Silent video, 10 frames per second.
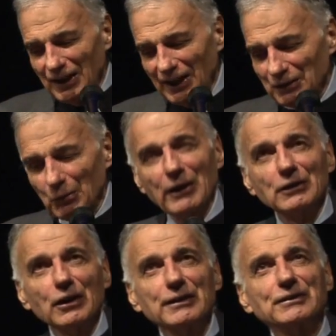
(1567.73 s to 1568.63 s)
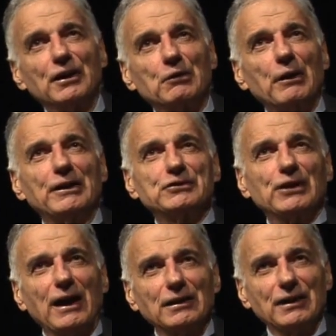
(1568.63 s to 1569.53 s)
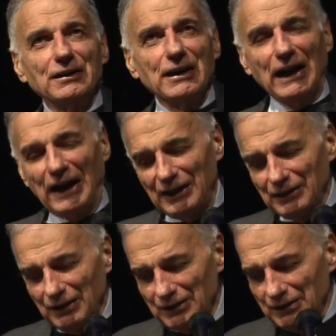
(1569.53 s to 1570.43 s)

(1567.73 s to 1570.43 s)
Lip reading: and want to look at their grandchild in the eye